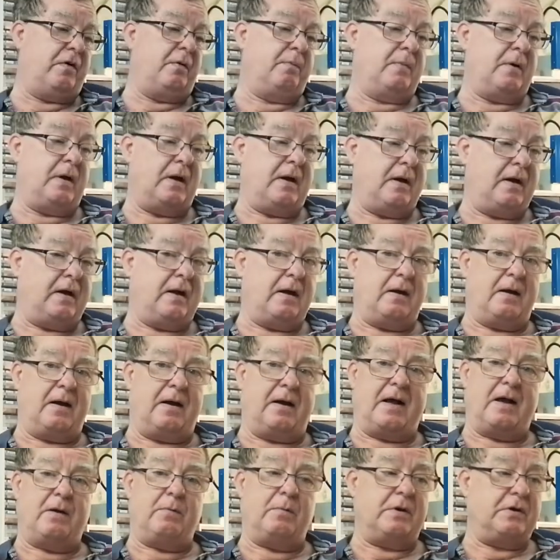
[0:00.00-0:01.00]
them uh,
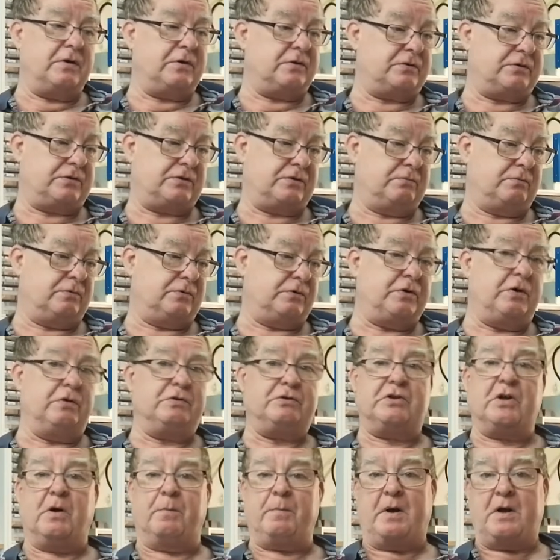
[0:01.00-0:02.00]
I was
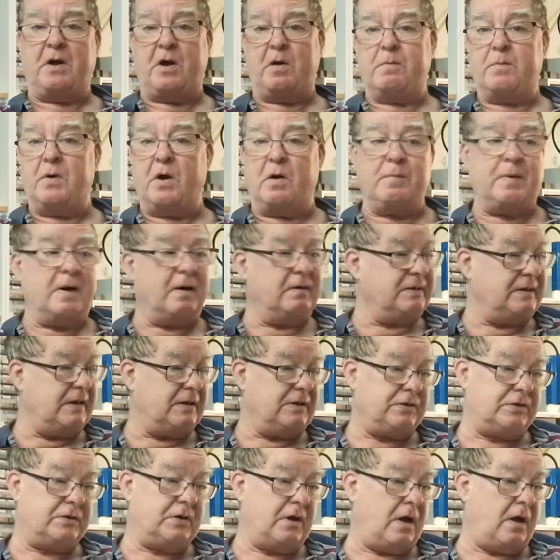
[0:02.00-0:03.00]
using on my own mobile
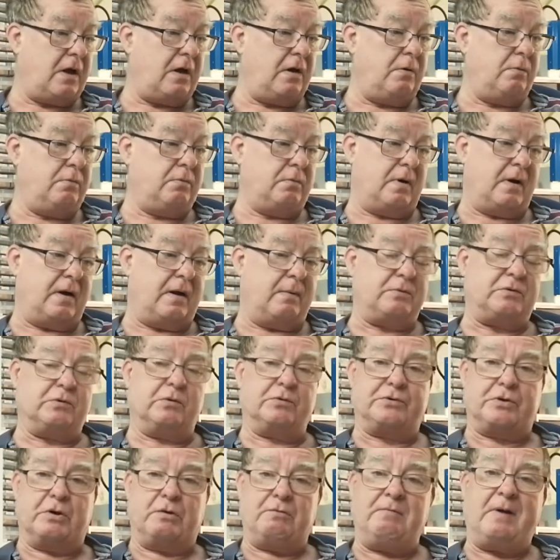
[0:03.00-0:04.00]
disco. I was
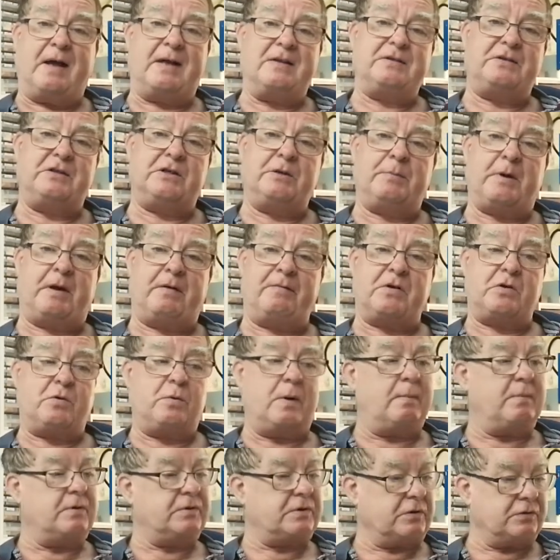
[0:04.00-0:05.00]
also renting a bit of
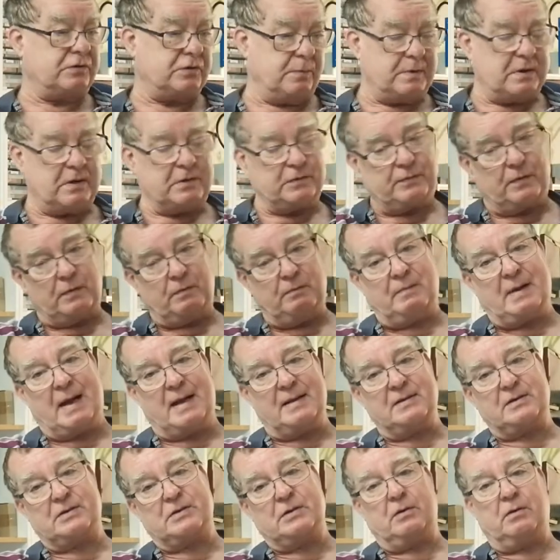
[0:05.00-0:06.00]
equipment, so some I used for
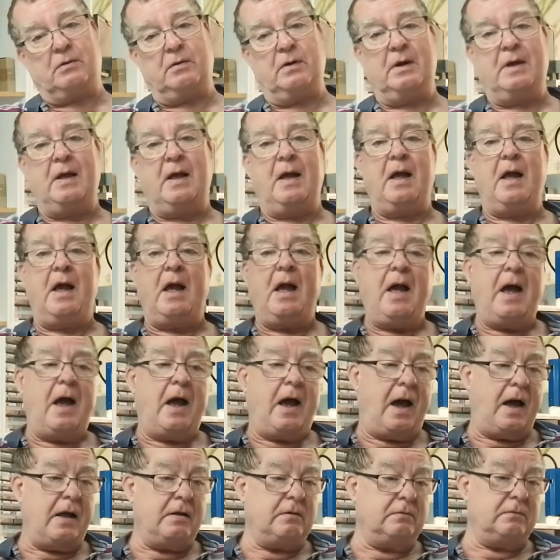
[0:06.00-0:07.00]
rental.
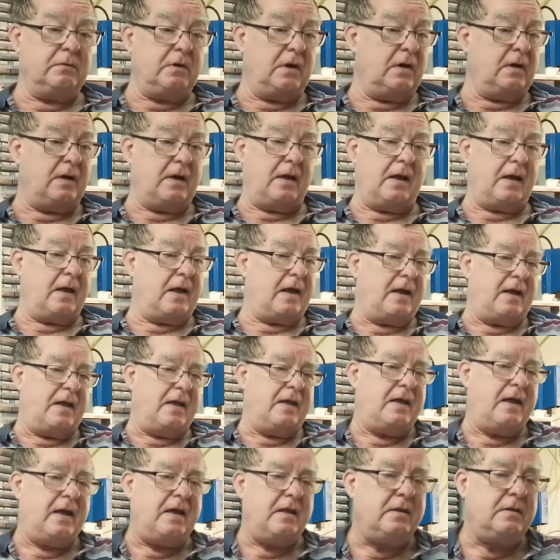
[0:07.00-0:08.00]
And
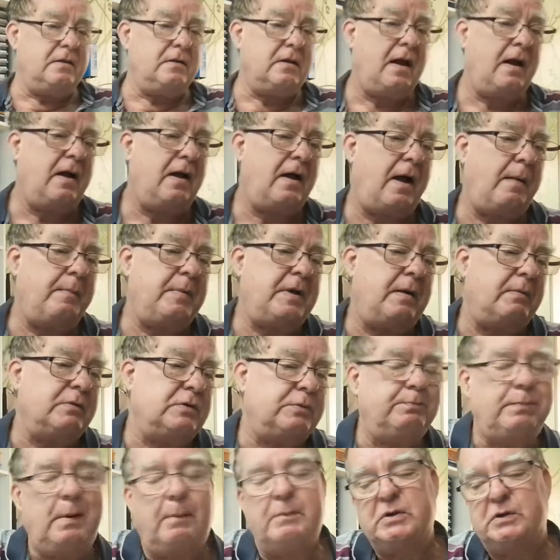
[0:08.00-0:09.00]
in, uh, I mean, I
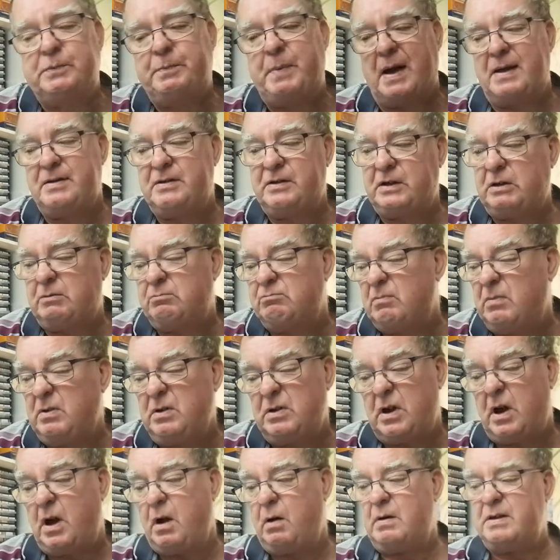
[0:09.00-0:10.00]
was probably spending,
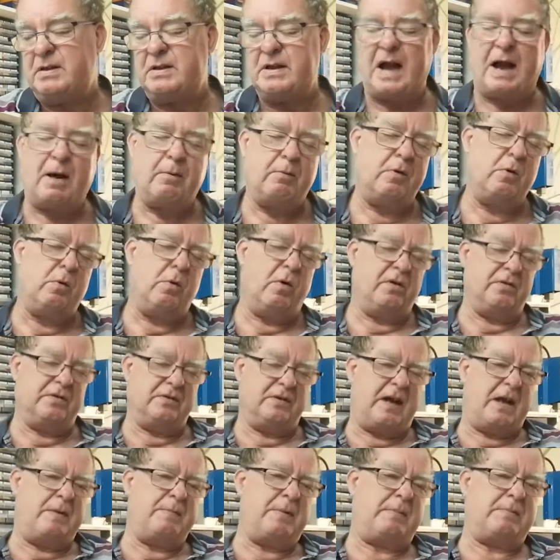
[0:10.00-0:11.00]
you know, an hour one
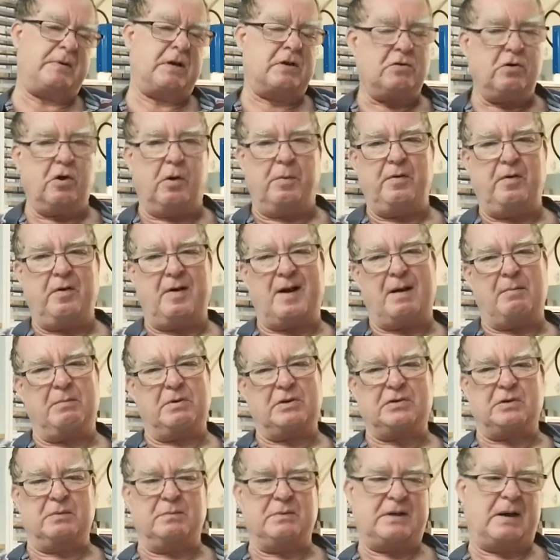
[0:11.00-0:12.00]
day, maybe a couple of
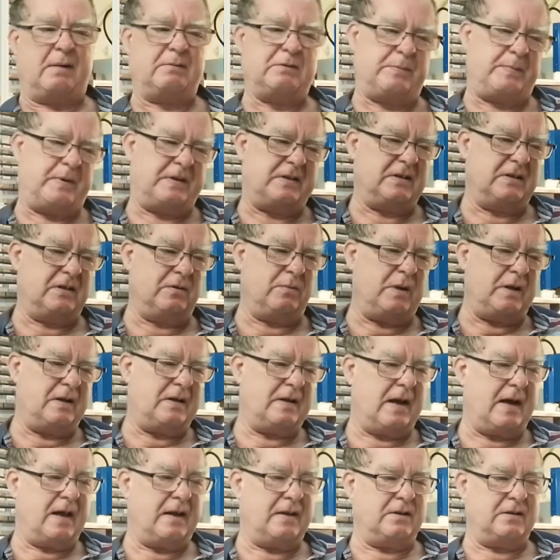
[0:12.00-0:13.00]
hours, sometimes a bit at the
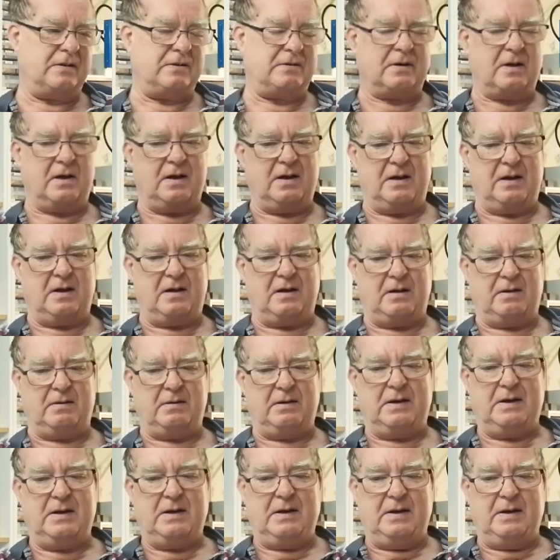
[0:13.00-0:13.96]
weekend, uh,